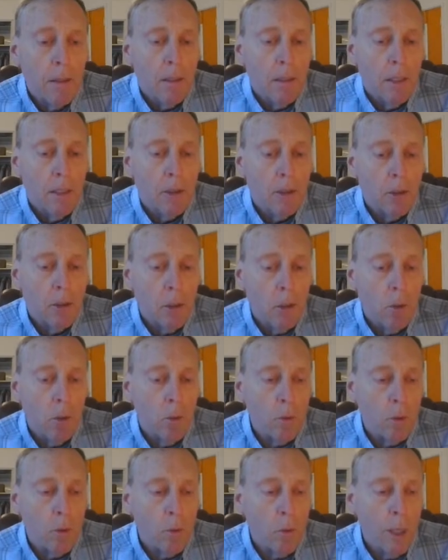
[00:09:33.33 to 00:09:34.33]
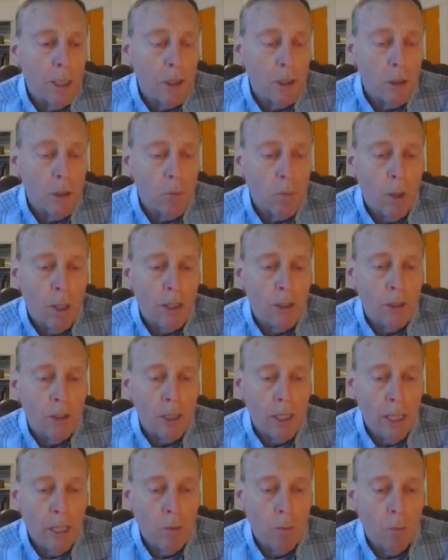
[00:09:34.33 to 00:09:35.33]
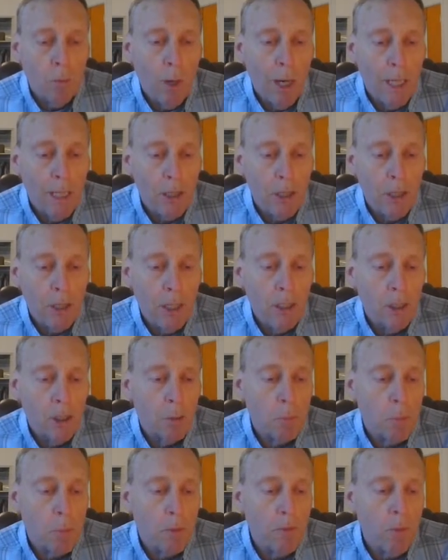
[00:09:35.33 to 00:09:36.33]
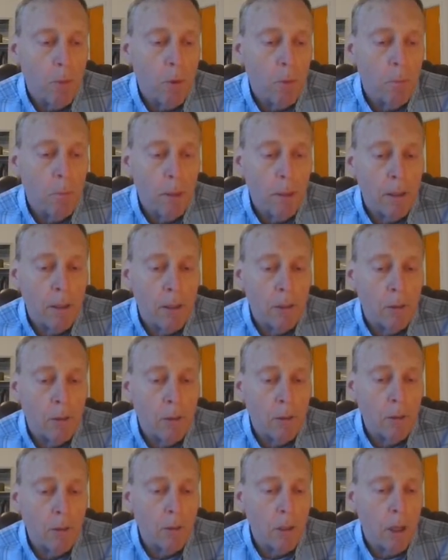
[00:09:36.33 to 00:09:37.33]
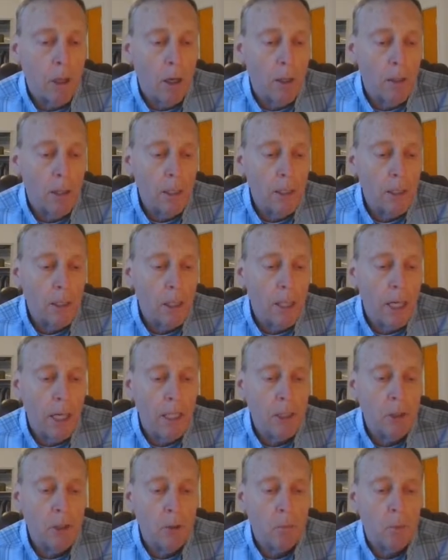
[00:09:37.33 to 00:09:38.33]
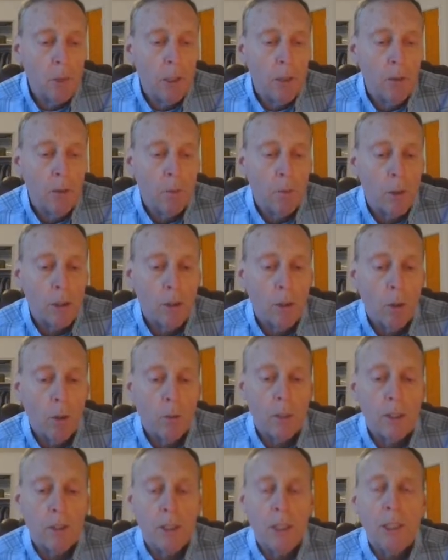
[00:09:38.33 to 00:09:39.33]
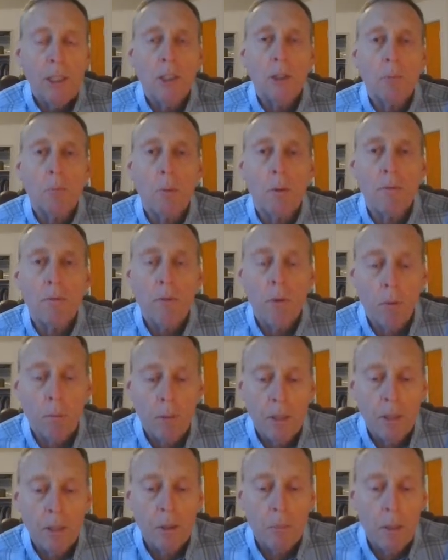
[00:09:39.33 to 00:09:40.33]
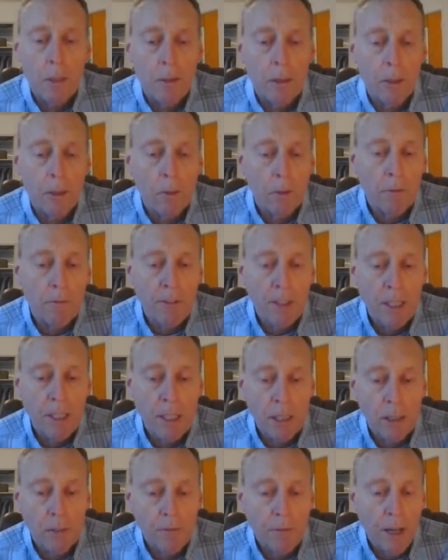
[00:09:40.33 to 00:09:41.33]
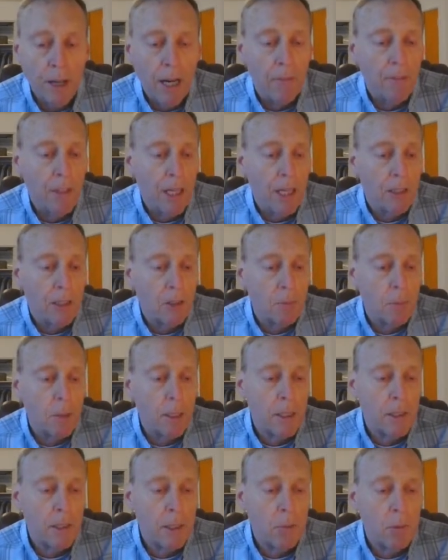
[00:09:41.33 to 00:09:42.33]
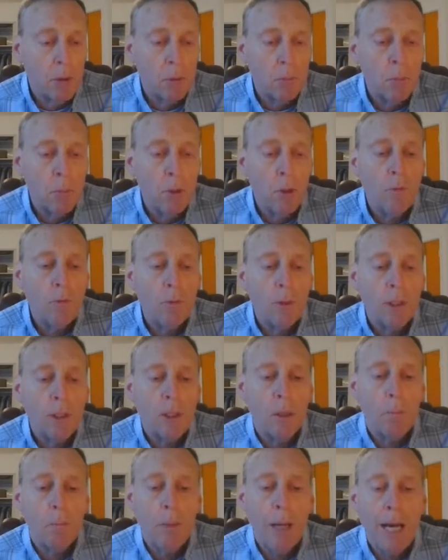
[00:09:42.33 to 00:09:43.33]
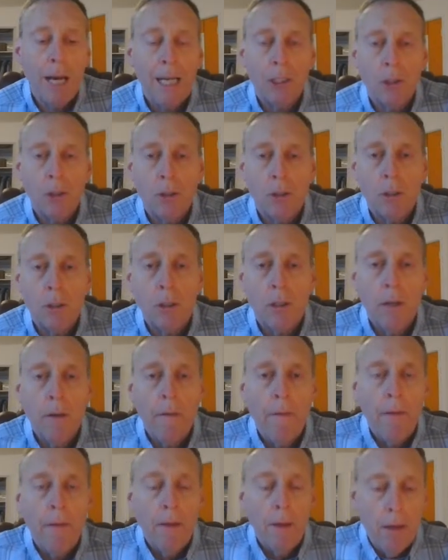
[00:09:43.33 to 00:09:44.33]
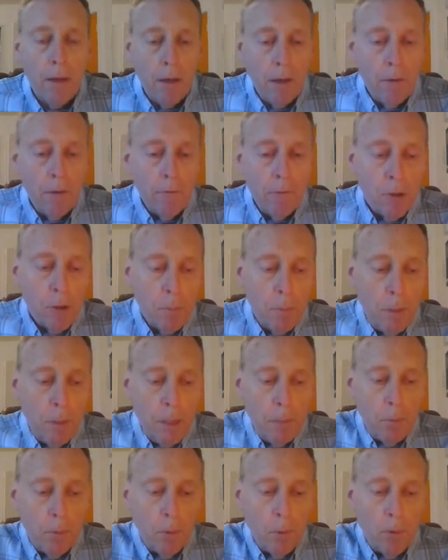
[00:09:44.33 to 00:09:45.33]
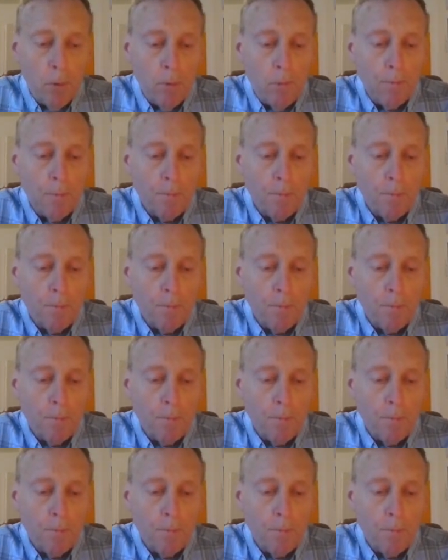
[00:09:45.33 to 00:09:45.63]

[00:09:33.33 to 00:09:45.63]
And so the question was, again, why did Jesus perform miracles? On this occasion, we were told that Jesus performed this miracle, the feeding of the 5,000, because he was moved with compassion for the people.